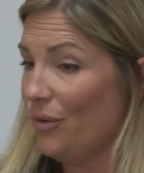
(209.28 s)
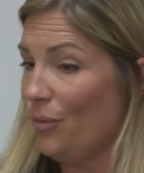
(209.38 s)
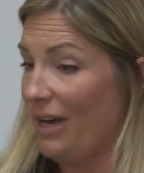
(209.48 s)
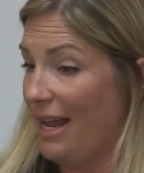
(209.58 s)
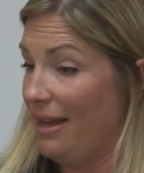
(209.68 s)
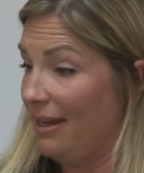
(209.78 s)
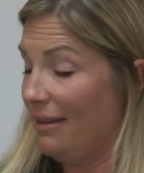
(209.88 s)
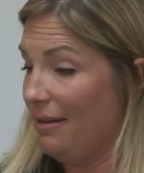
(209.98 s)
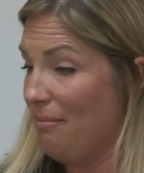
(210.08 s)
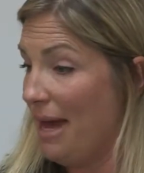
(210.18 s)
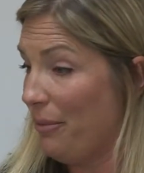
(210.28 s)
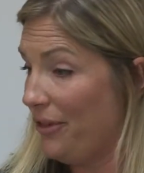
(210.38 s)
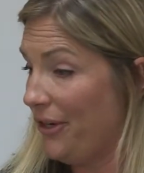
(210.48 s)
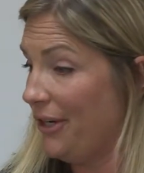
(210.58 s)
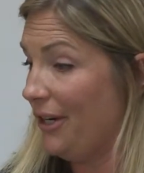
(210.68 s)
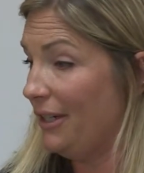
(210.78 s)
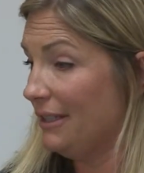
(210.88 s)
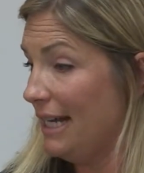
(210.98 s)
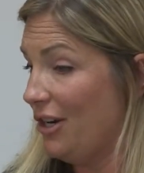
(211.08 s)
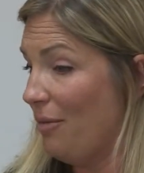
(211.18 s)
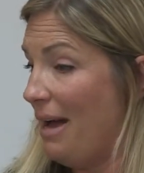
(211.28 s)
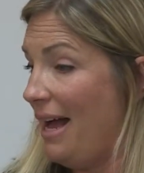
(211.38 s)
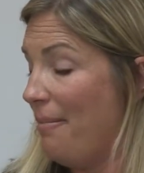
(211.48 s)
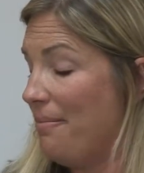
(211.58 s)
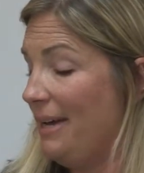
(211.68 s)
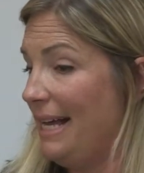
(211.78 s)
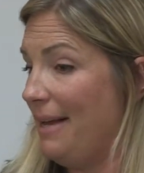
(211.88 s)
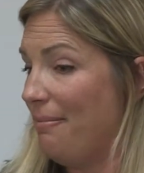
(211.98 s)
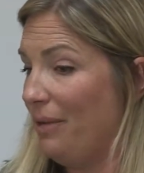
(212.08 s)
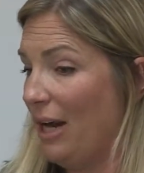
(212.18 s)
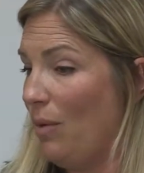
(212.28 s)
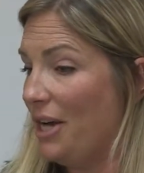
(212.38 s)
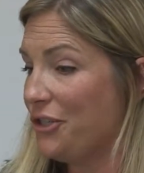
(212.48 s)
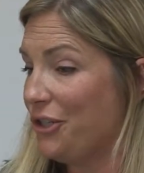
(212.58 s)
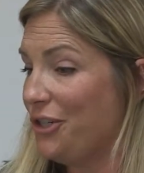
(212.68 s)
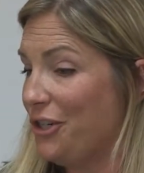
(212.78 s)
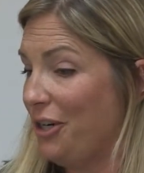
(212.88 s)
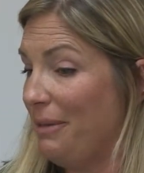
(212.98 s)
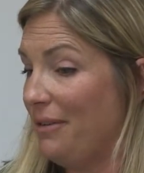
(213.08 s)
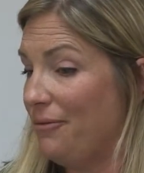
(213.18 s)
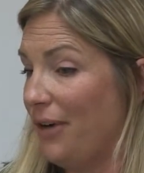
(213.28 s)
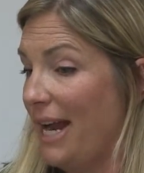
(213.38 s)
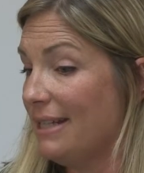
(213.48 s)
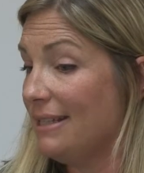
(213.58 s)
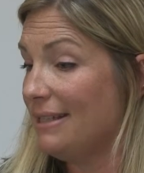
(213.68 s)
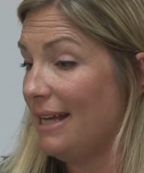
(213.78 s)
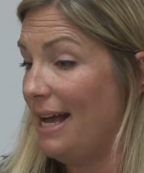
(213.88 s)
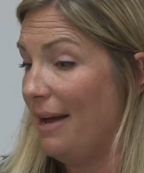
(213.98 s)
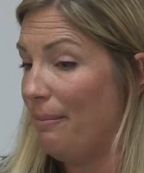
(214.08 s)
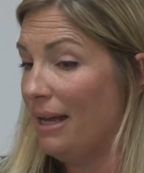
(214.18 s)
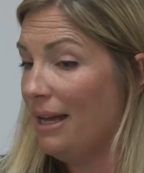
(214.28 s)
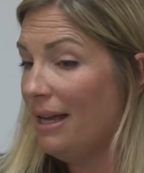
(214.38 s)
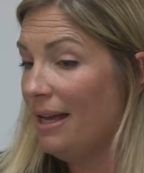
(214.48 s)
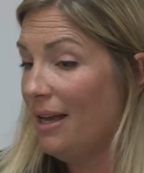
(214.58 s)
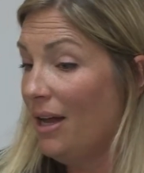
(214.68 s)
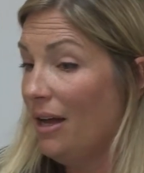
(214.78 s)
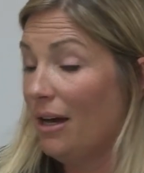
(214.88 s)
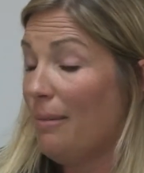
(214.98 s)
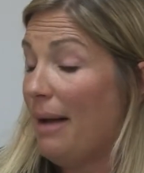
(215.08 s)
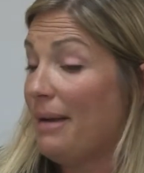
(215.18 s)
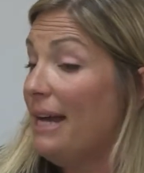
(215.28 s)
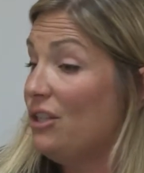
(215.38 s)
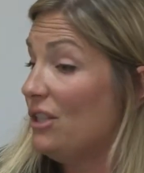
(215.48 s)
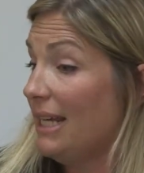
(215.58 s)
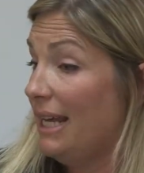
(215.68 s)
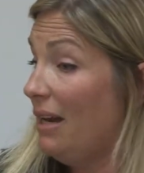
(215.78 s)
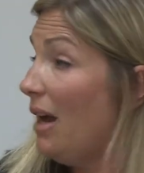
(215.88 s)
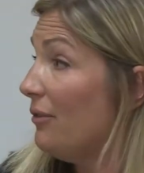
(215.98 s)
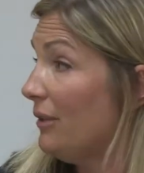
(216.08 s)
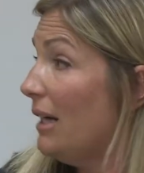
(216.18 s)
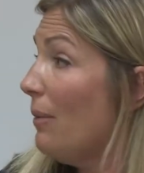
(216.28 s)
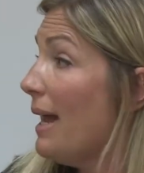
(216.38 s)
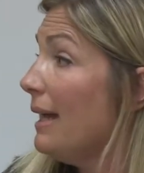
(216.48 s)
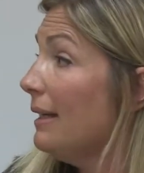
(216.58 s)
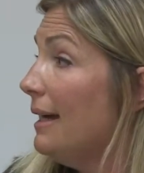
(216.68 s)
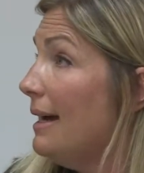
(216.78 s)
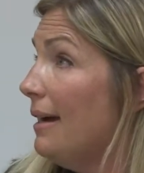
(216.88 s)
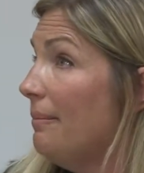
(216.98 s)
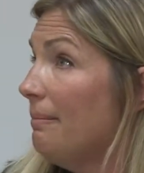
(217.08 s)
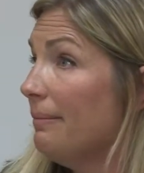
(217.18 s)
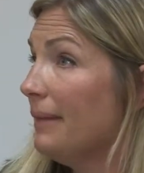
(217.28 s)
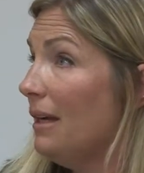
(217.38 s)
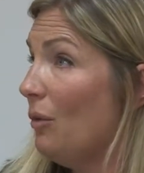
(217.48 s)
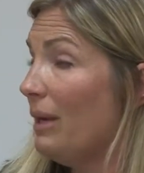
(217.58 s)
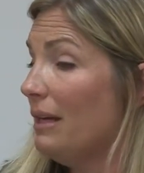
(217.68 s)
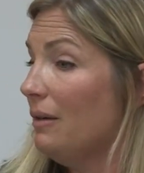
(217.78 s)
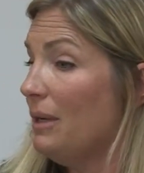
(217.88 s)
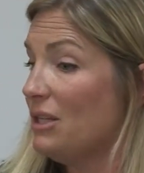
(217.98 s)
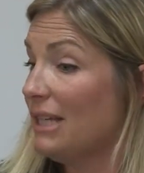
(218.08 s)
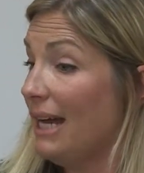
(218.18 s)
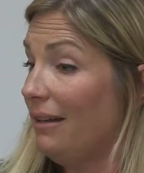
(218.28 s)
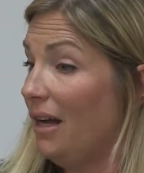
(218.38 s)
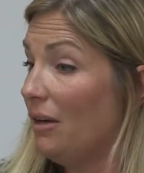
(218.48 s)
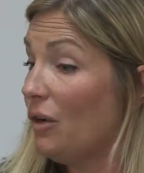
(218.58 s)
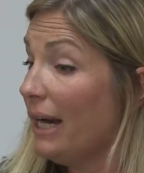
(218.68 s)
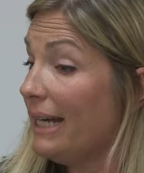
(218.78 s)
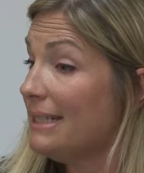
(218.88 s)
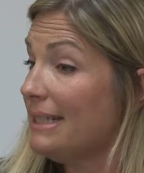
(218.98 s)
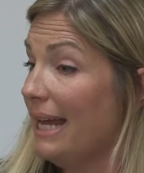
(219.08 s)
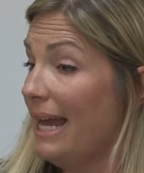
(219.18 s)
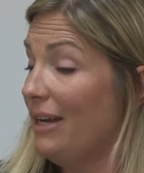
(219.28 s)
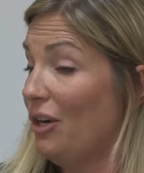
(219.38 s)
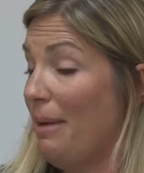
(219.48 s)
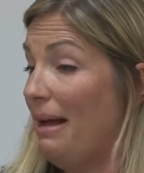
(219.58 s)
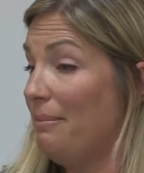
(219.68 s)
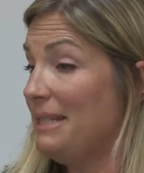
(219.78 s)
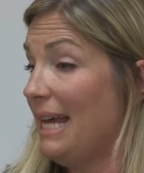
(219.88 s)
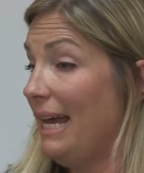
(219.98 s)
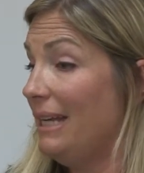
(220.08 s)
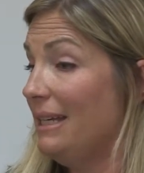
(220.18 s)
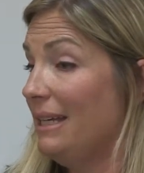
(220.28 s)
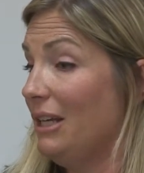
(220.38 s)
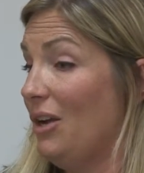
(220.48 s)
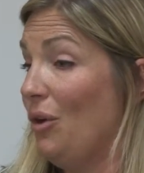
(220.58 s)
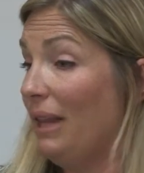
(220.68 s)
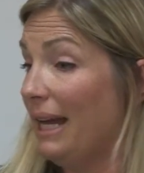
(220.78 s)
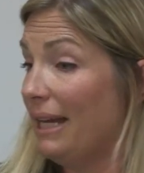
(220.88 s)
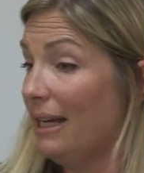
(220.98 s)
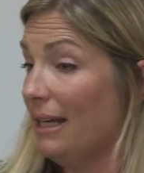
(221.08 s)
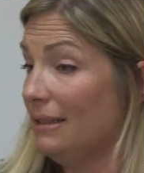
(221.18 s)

when I met with her and her mom, when I watched her at a tournament in France, her mom and I just hit it off right away. You know, we just got along great, and her mom said, you know, like,